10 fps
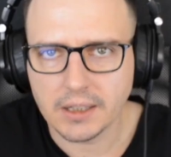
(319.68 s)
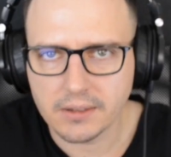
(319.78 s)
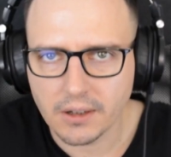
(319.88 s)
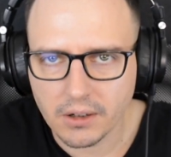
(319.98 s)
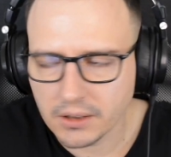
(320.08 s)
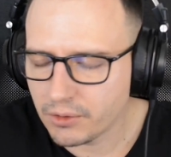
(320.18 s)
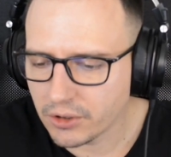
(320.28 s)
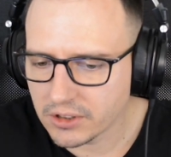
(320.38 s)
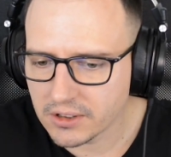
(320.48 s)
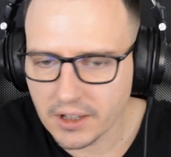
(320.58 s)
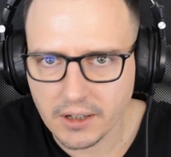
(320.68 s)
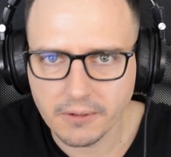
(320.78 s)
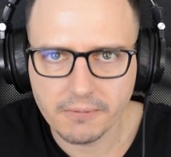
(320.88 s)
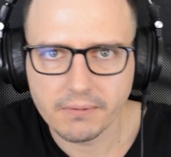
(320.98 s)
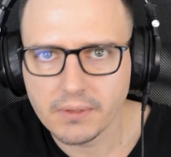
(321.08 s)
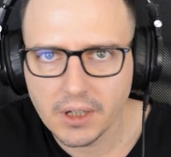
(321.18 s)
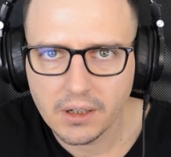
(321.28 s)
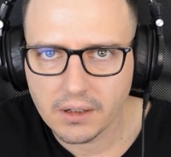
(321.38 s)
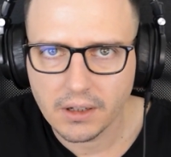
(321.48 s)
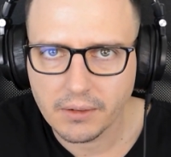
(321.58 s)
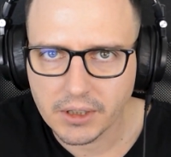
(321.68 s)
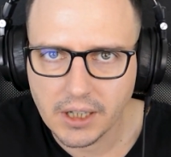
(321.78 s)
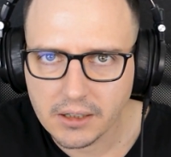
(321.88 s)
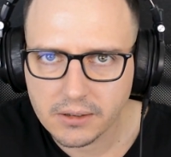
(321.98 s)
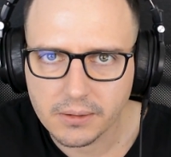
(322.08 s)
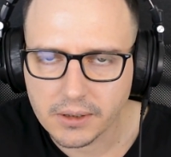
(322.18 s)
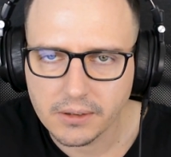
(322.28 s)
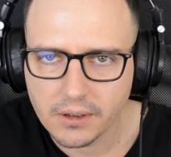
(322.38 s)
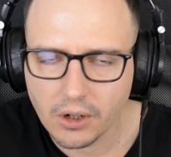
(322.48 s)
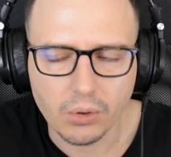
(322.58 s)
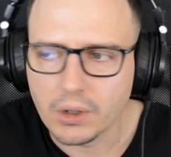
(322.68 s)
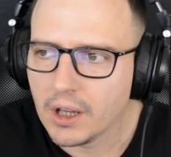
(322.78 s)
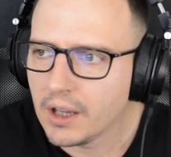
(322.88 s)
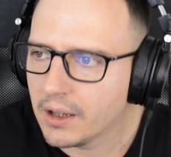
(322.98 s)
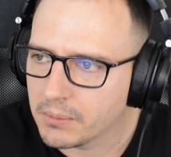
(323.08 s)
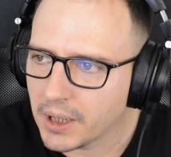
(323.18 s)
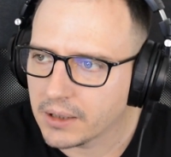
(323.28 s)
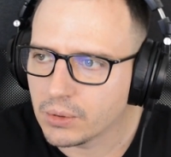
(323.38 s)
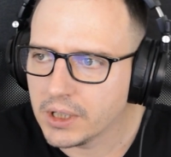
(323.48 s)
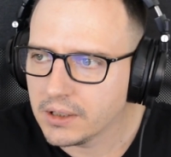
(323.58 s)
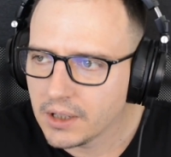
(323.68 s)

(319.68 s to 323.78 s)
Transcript: all it for today. Have a nice one. Oh, and by the way,